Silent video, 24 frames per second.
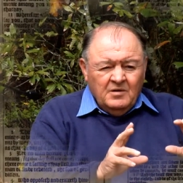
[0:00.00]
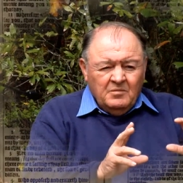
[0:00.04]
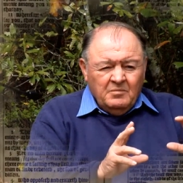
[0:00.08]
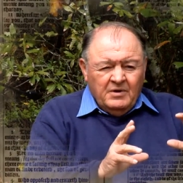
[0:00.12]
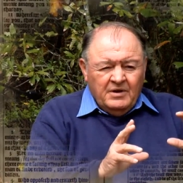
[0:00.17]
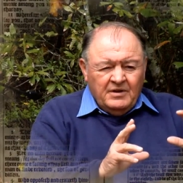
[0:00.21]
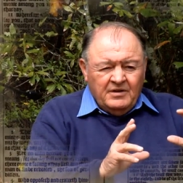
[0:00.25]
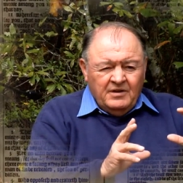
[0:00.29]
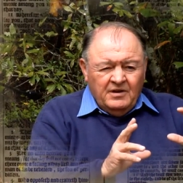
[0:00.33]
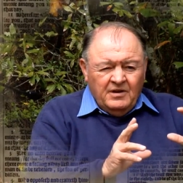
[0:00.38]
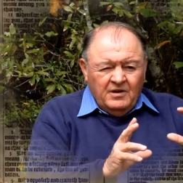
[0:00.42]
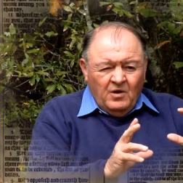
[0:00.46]

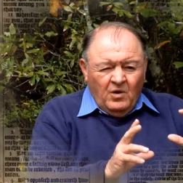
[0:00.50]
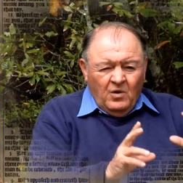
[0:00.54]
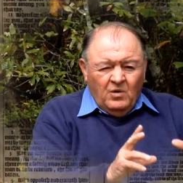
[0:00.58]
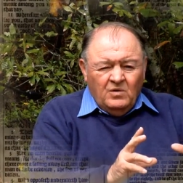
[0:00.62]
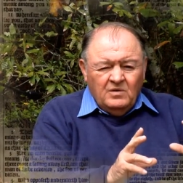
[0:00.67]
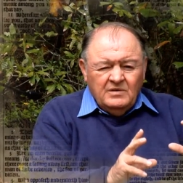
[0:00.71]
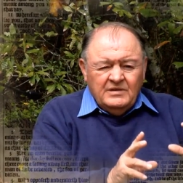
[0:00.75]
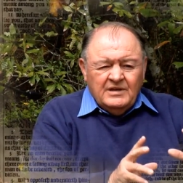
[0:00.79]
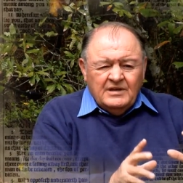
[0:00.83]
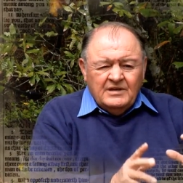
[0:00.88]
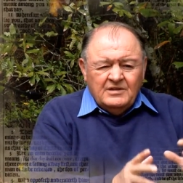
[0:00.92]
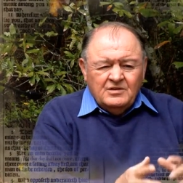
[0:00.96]
But the
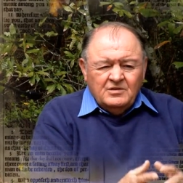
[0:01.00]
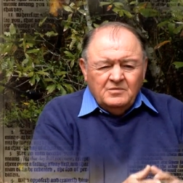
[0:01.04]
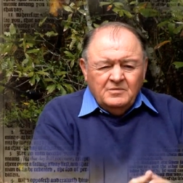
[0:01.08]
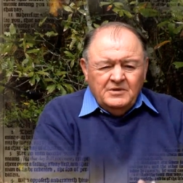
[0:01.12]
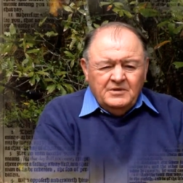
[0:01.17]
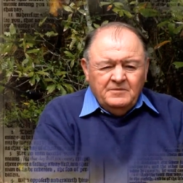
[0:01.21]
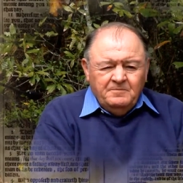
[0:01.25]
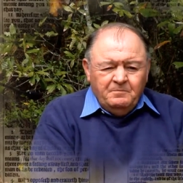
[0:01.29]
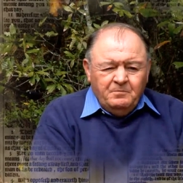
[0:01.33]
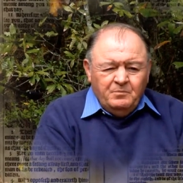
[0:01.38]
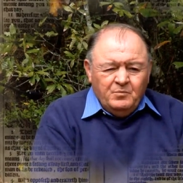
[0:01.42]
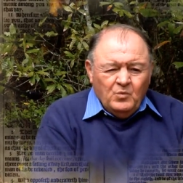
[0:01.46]
Old
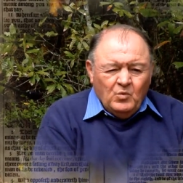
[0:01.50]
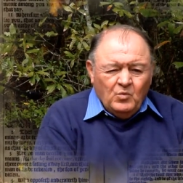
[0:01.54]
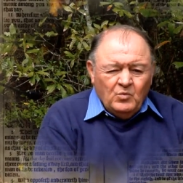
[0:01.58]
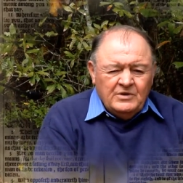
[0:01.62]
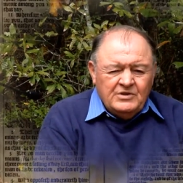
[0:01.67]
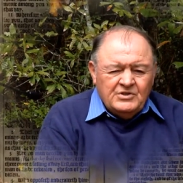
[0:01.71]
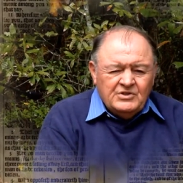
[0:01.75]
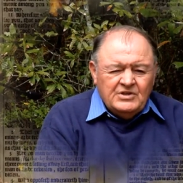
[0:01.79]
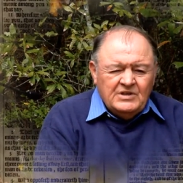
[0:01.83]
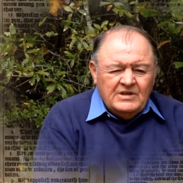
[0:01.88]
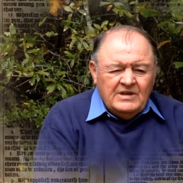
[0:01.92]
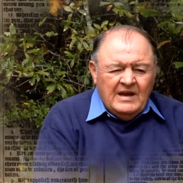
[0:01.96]
Testament,
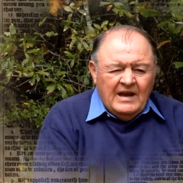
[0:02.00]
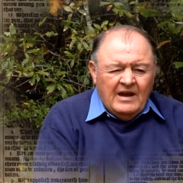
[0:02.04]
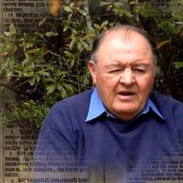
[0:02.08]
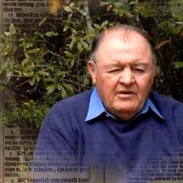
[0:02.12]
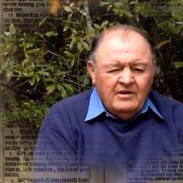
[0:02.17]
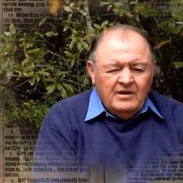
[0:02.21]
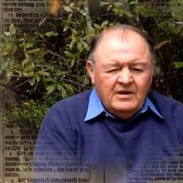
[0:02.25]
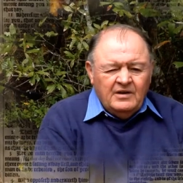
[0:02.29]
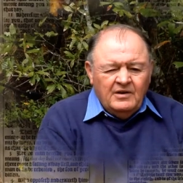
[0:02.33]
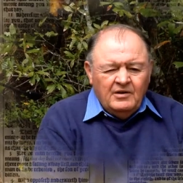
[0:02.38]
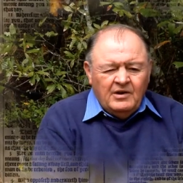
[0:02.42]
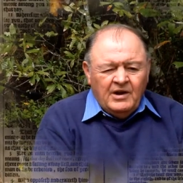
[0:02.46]
we see how
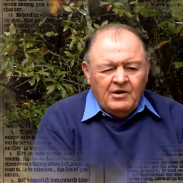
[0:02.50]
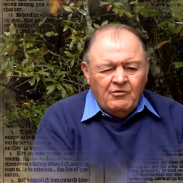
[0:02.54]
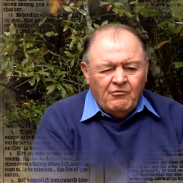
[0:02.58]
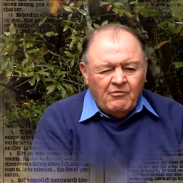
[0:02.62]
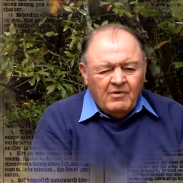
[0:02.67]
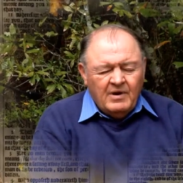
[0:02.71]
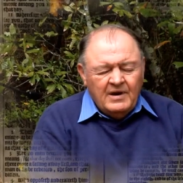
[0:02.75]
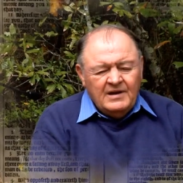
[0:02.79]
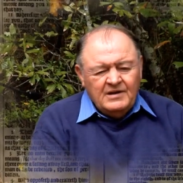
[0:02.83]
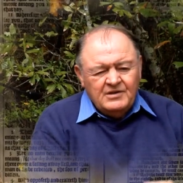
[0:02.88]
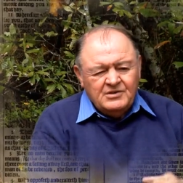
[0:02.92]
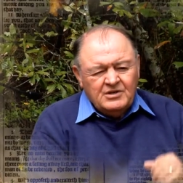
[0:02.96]
he
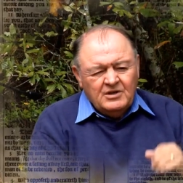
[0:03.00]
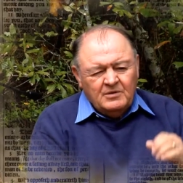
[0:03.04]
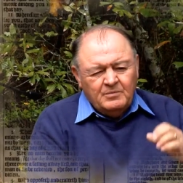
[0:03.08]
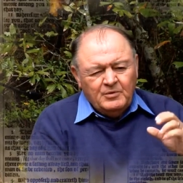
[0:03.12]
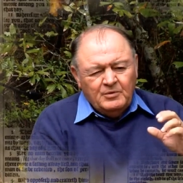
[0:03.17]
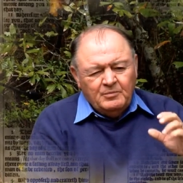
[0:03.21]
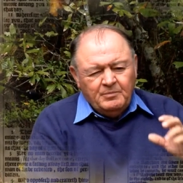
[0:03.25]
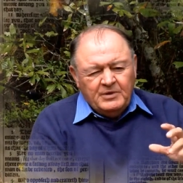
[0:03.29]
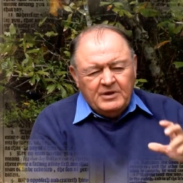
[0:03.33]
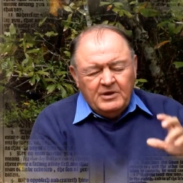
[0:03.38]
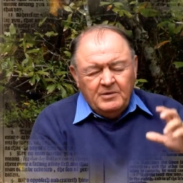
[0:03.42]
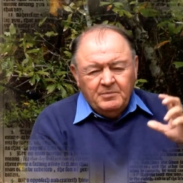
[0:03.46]
raised up
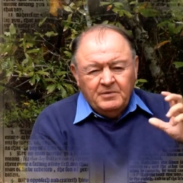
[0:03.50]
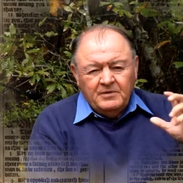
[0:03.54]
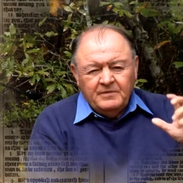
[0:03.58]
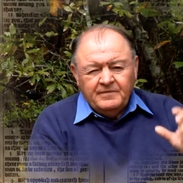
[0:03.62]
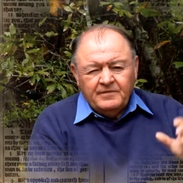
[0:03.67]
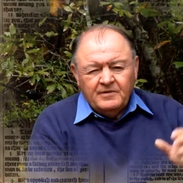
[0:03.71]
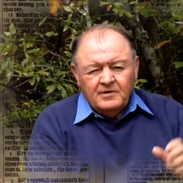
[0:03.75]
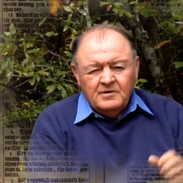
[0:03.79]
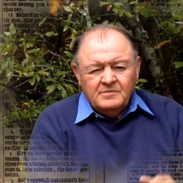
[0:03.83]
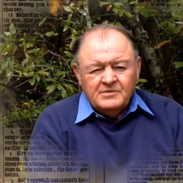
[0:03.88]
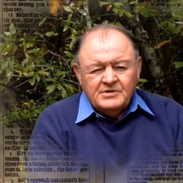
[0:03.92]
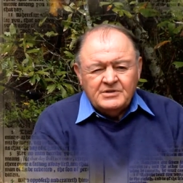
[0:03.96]
a people
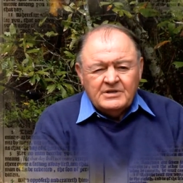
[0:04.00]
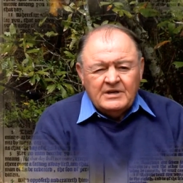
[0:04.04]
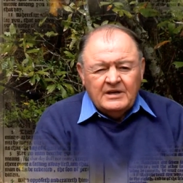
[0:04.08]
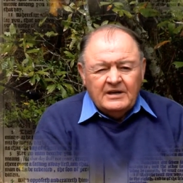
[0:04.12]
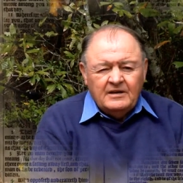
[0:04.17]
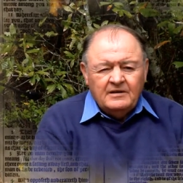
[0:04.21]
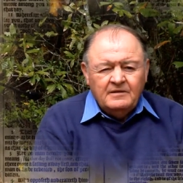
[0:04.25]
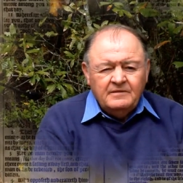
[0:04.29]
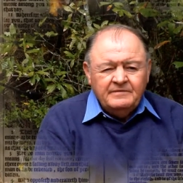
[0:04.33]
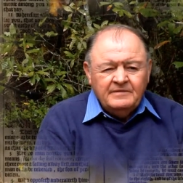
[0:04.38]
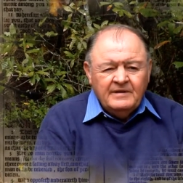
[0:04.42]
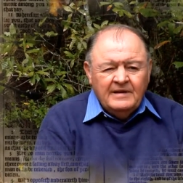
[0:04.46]
for
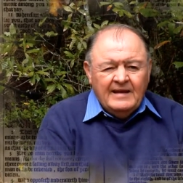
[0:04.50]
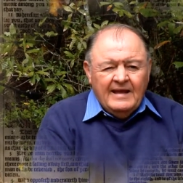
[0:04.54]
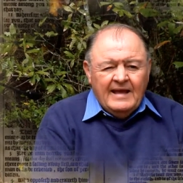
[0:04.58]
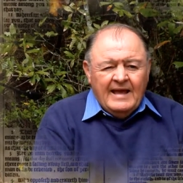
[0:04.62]
Himself,